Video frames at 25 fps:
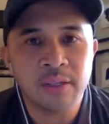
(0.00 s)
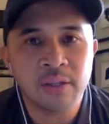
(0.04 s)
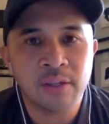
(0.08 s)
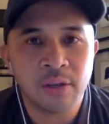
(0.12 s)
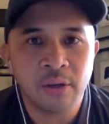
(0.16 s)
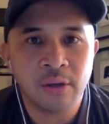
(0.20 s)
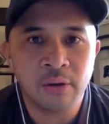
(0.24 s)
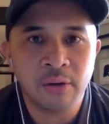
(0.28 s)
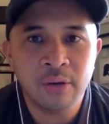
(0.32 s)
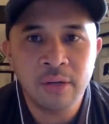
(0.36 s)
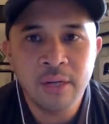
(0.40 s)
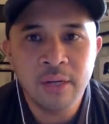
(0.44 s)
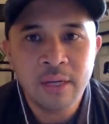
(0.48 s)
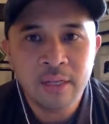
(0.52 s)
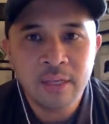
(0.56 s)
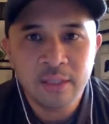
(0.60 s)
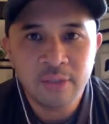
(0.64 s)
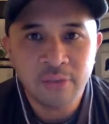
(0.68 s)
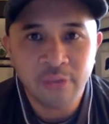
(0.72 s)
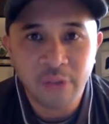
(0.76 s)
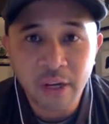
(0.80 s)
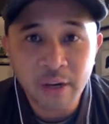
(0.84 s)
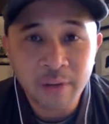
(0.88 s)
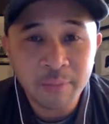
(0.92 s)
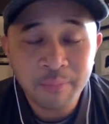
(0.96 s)
So it's
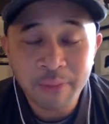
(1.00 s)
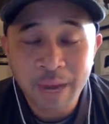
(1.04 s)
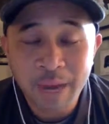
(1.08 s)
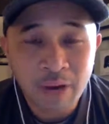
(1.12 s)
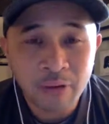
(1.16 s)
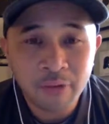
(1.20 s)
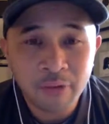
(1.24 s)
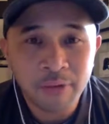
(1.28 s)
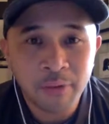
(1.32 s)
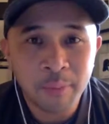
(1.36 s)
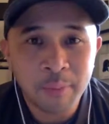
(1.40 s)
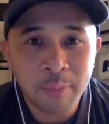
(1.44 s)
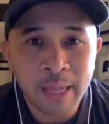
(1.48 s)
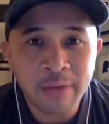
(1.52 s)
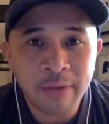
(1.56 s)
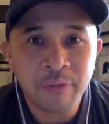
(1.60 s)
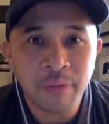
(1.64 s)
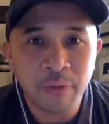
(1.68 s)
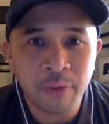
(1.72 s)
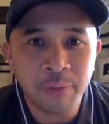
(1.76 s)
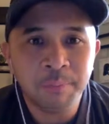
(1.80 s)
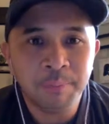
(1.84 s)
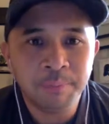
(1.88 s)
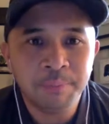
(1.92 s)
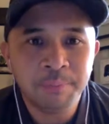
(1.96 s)
very powerful
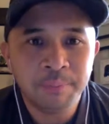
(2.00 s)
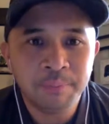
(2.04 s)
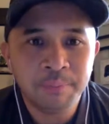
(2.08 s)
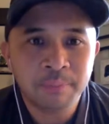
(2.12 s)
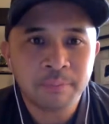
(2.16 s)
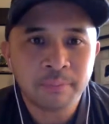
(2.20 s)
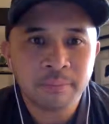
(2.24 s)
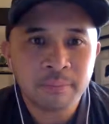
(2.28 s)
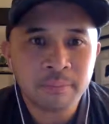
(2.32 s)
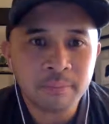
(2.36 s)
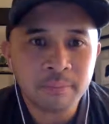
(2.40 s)
platform. I think